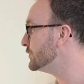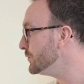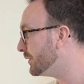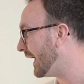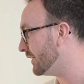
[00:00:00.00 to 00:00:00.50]

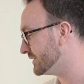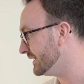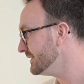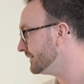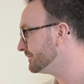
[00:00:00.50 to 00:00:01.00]

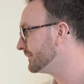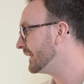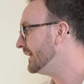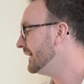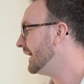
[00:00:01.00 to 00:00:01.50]
2000
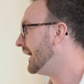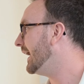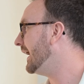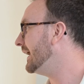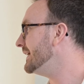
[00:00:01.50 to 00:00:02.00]

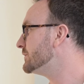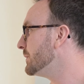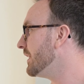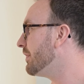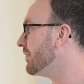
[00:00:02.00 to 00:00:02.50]
uh, it's
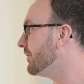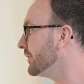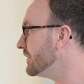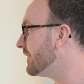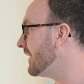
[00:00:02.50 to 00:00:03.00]
with a
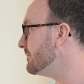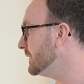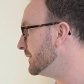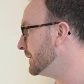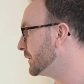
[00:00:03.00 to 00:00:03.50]
35
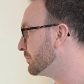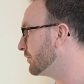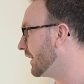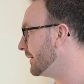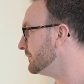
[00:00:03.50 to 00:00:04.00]
millimeter
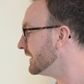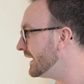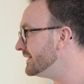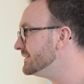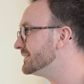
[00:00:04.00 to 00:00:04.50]
prime
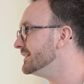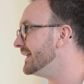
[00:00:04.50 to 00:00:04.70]
lens.